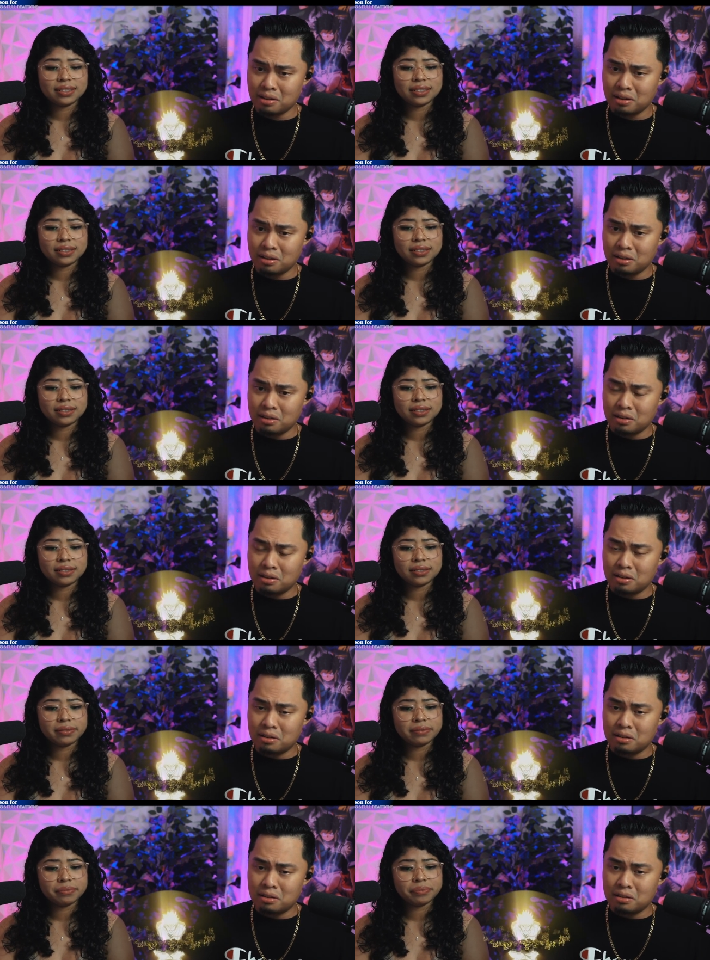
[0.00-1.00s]

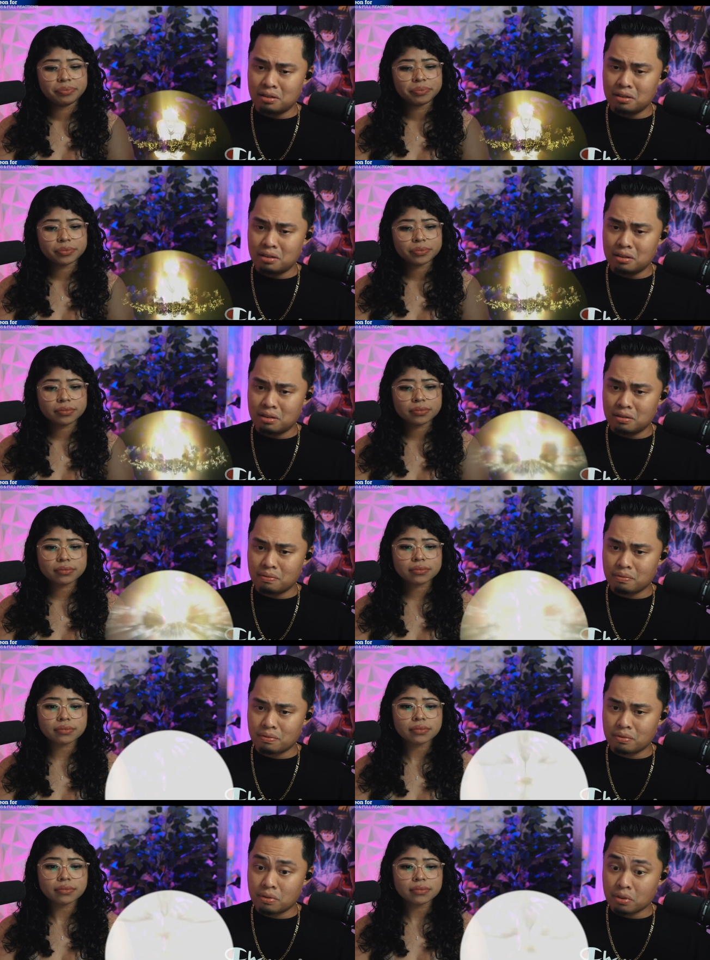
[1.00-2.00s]
(no one is talking)